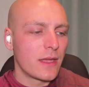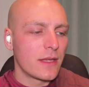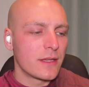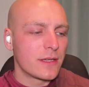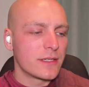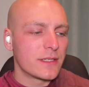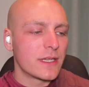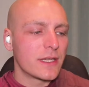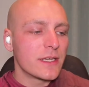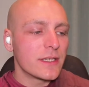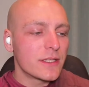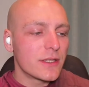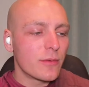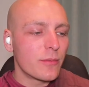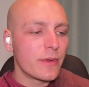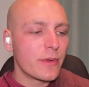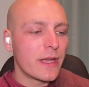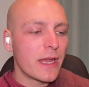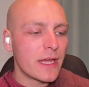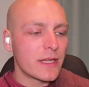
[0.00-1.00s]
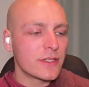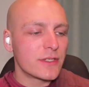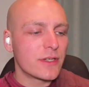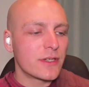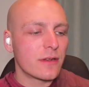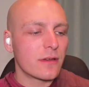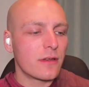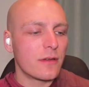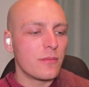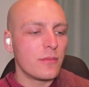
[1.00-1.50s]
Since the
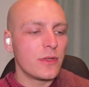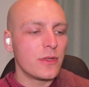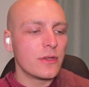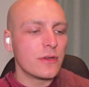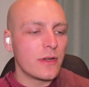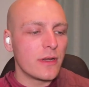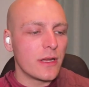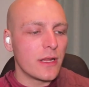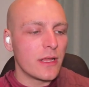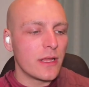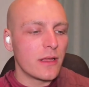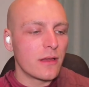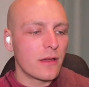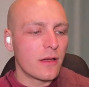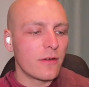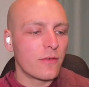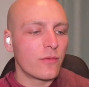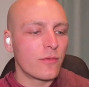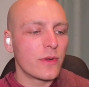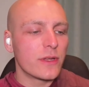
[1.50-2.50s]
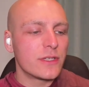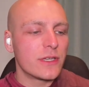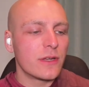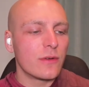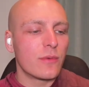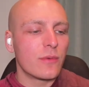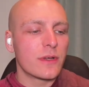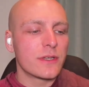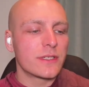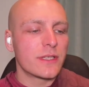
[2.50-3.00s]
monastic community of which he
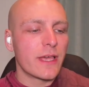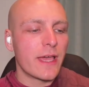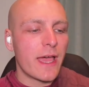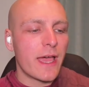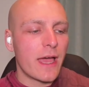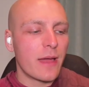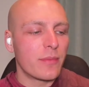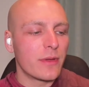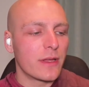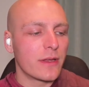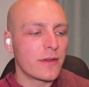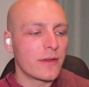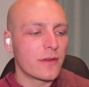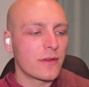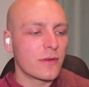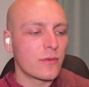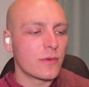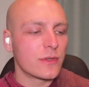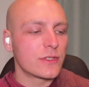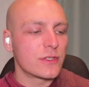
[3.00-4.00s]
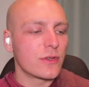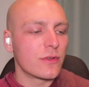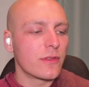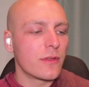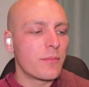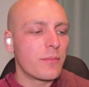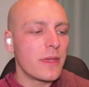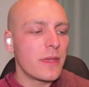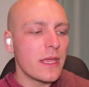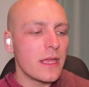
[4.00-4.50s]
was the abbot was on the
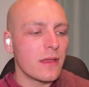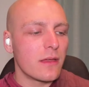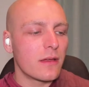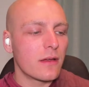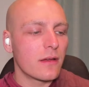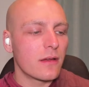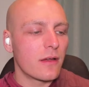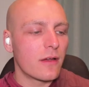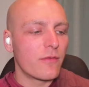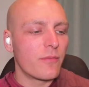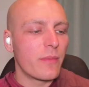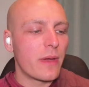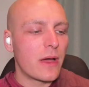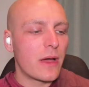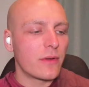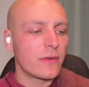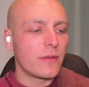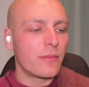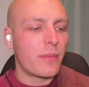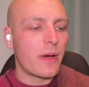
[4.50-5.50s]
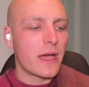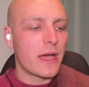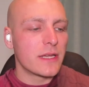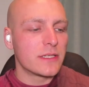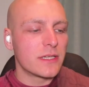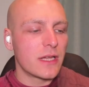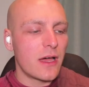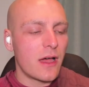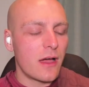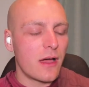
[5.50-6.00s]
peak of Mount
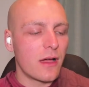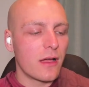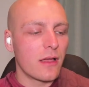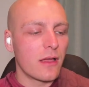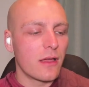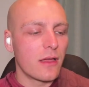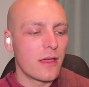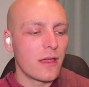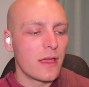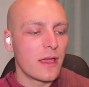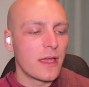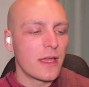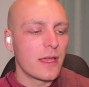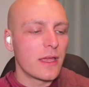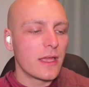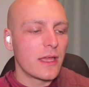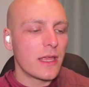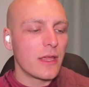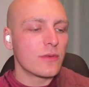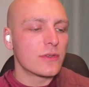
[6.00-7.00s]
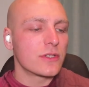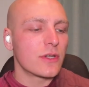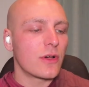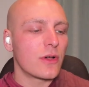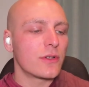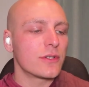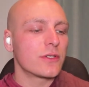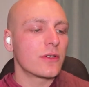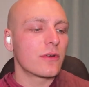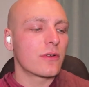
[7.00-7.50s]
Baizang, he was
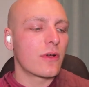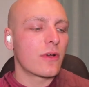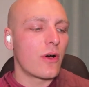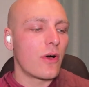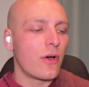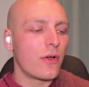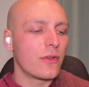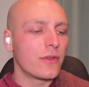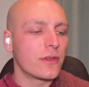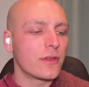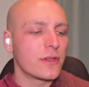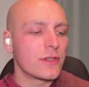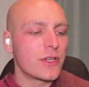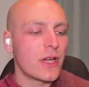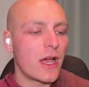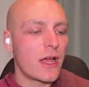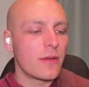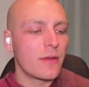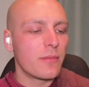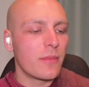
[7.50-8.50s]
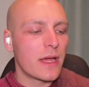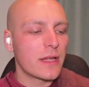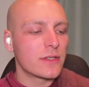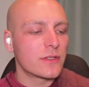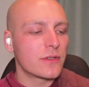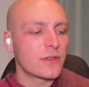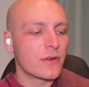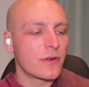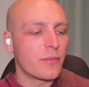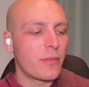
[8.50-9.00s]
also called Chan
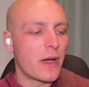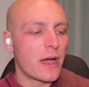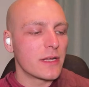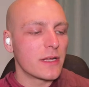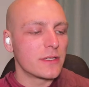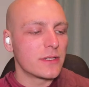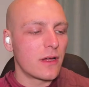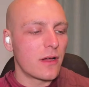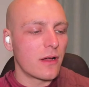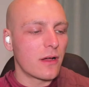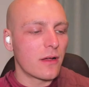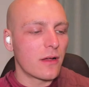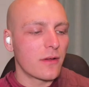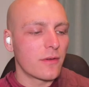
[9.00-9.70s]
Master Baizang.